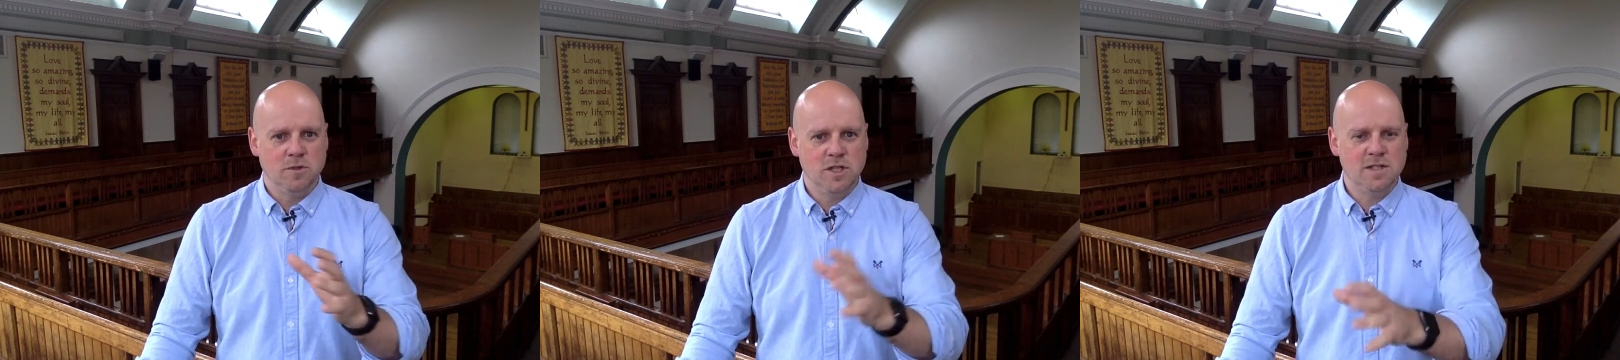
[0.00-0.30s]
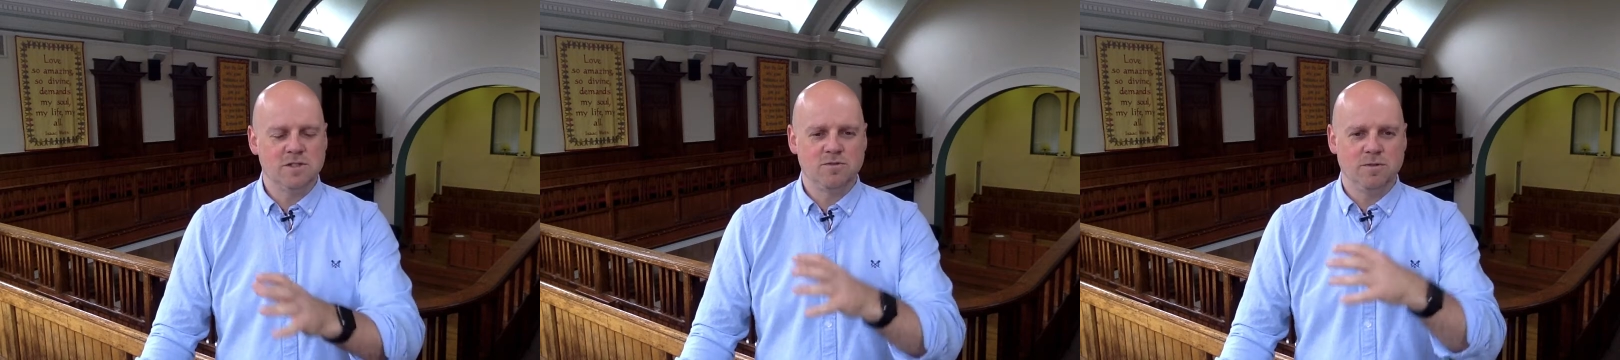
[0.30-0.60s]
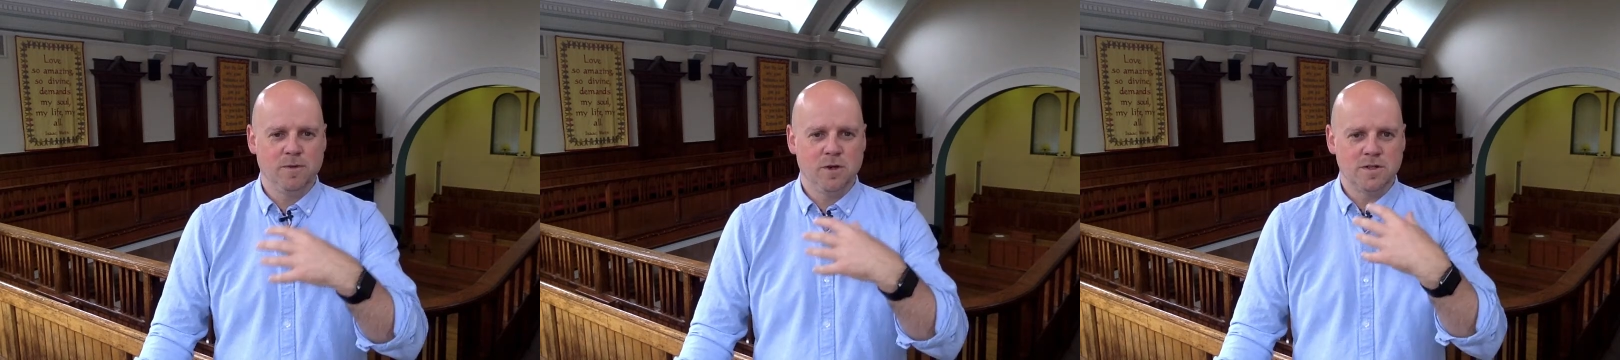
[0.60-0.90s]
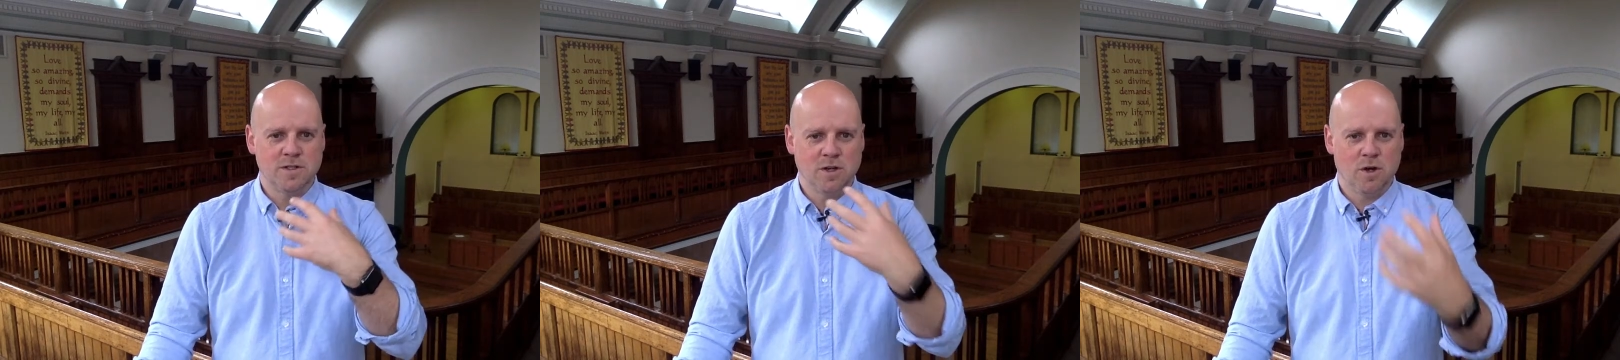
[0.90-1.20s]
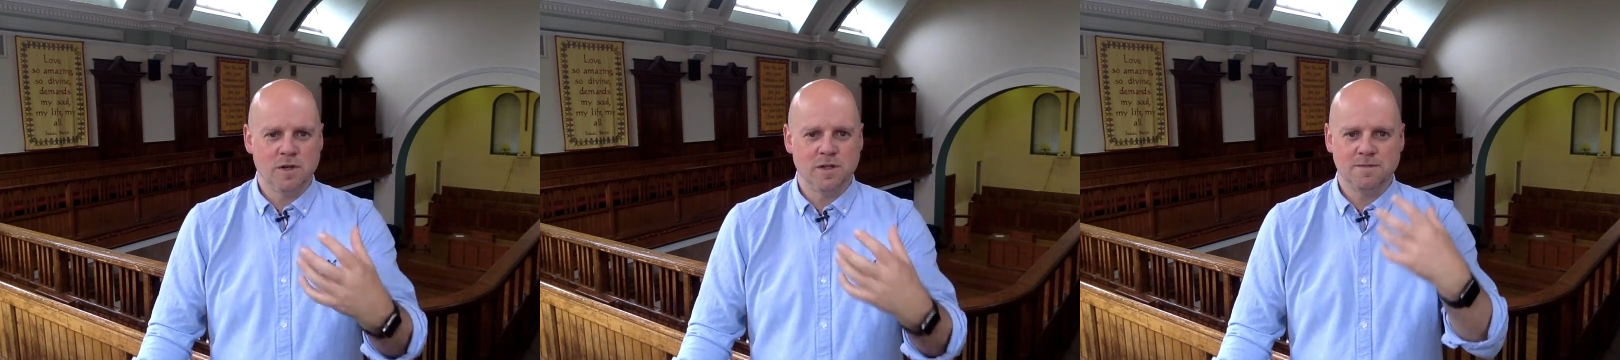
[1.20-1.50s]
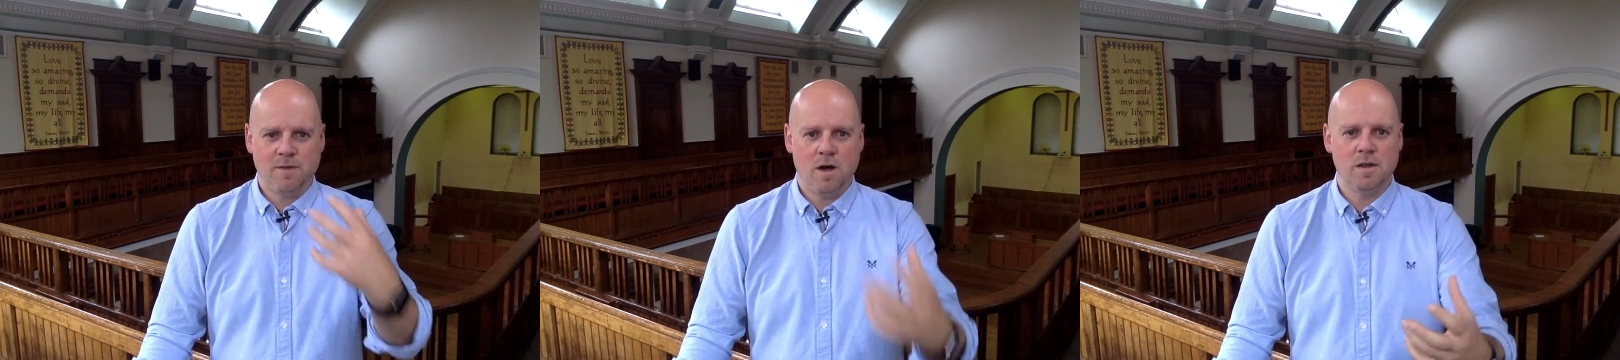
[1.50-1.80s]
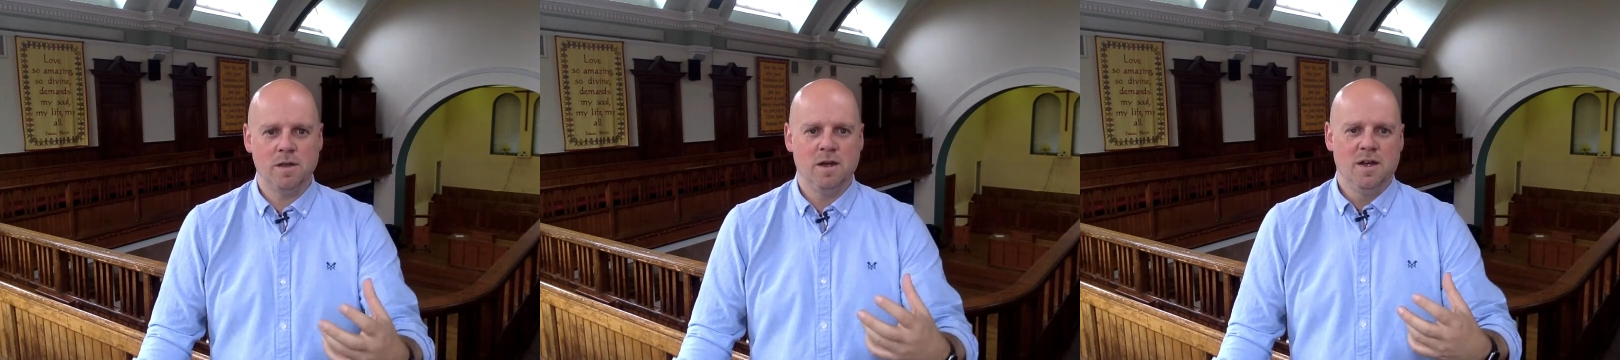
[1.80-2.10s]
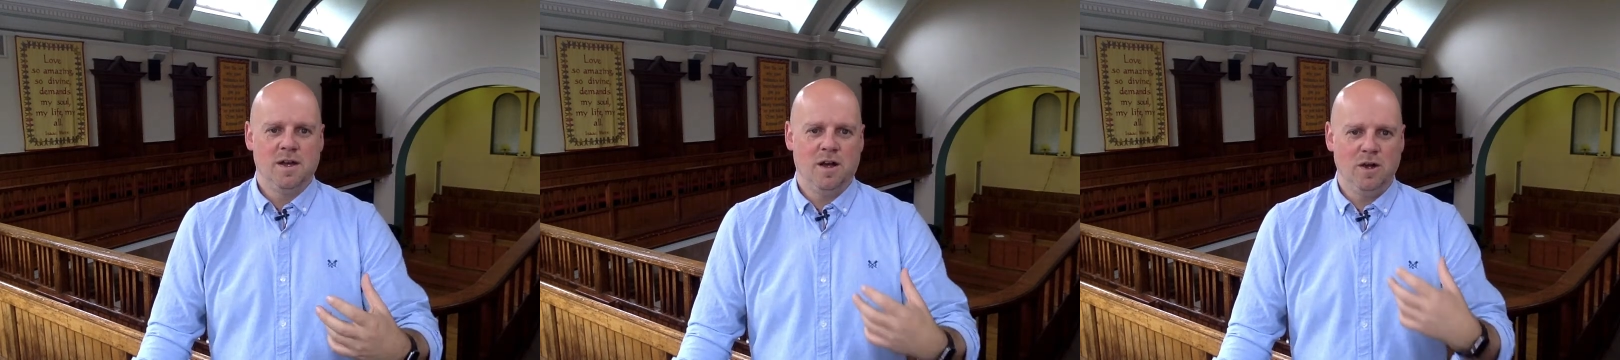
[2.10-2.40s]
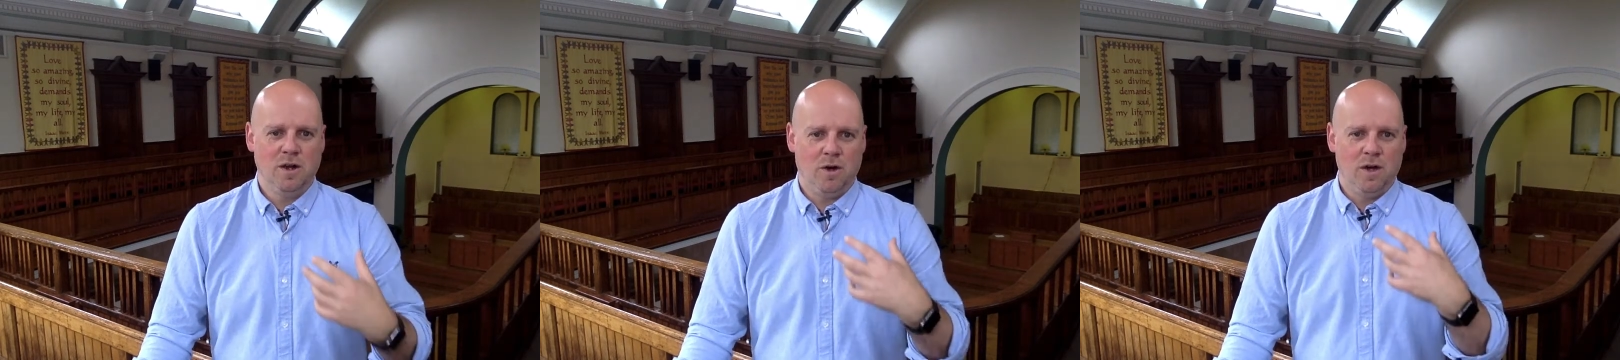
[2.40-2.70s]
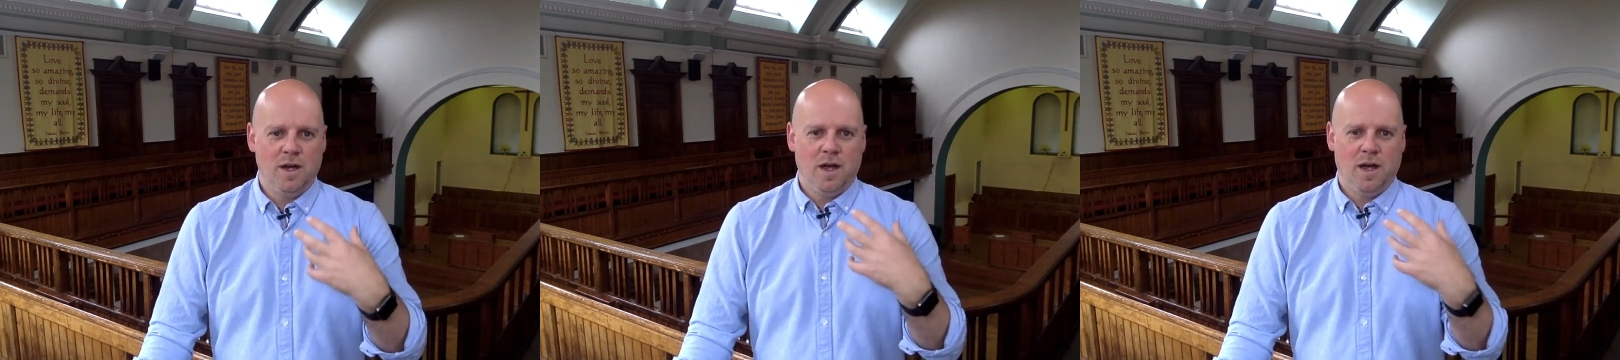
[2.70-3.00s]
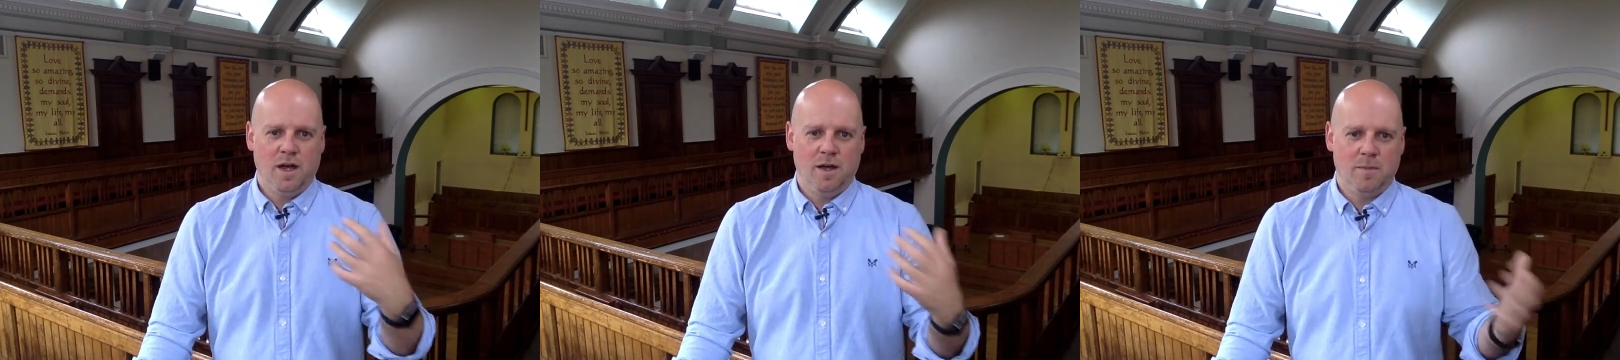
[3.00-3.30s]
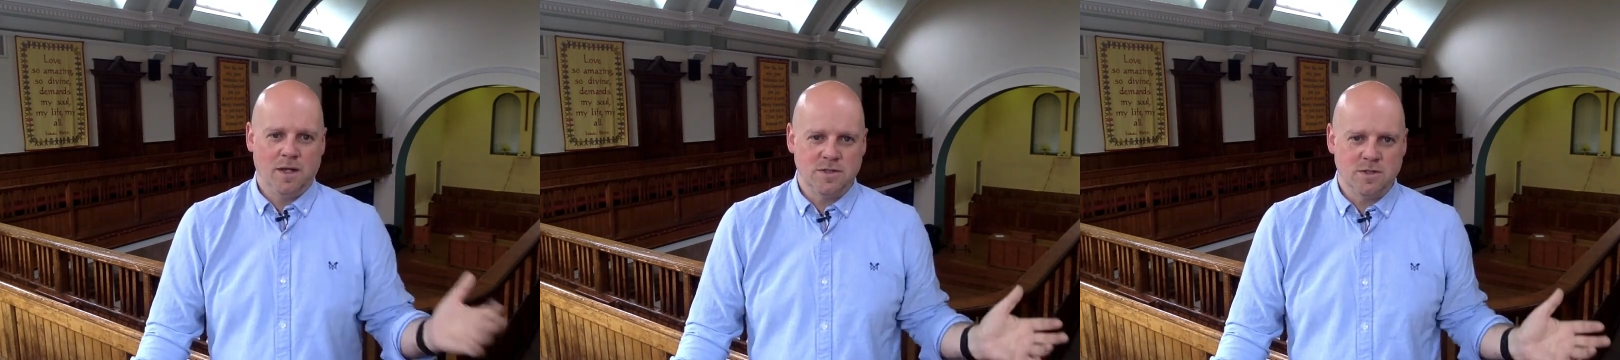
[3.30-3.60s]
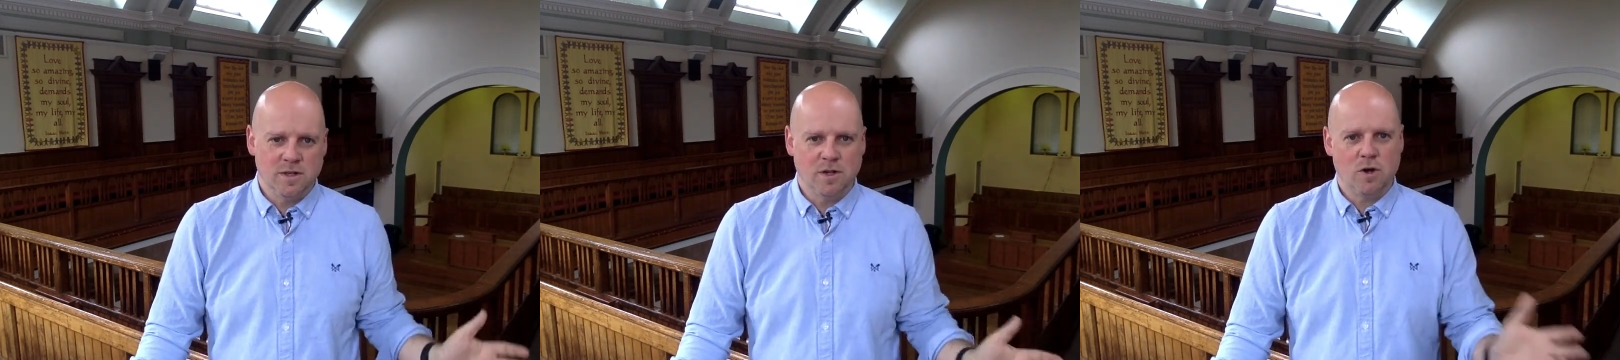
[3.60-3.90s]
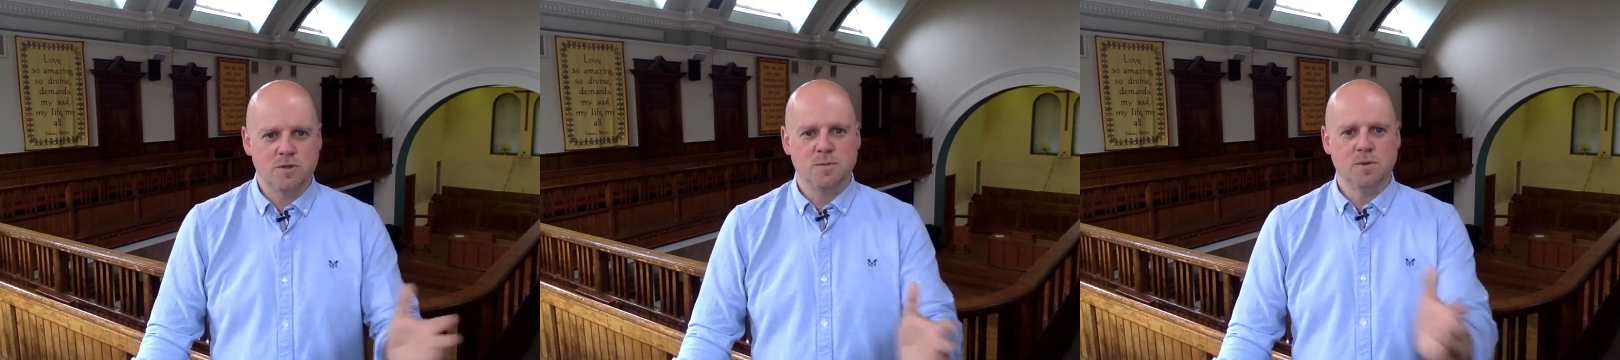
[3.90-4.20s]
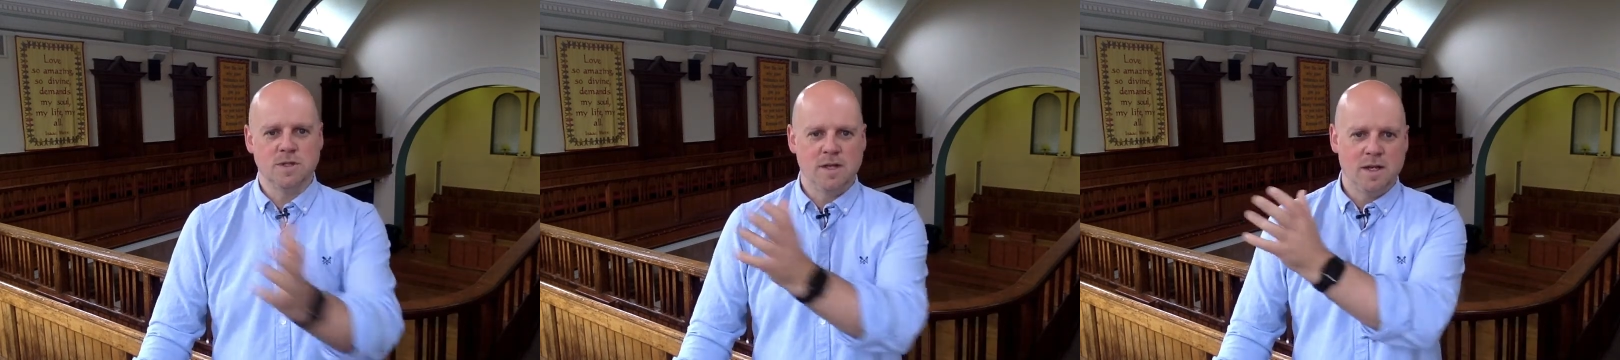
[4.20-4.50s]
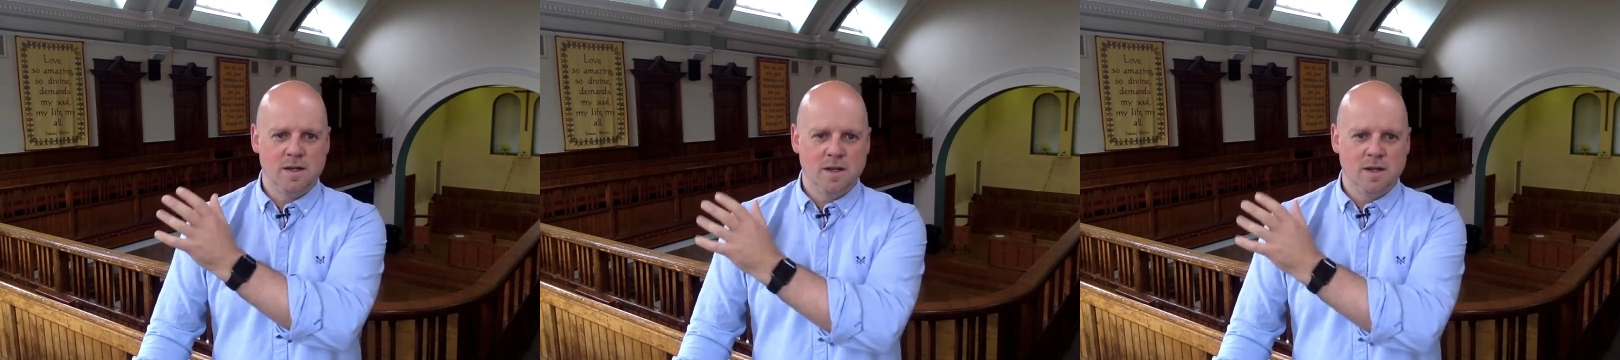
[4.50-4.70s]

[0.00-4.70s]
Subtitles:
Jesus refers to God as Father a lot, and so in the Gospels and then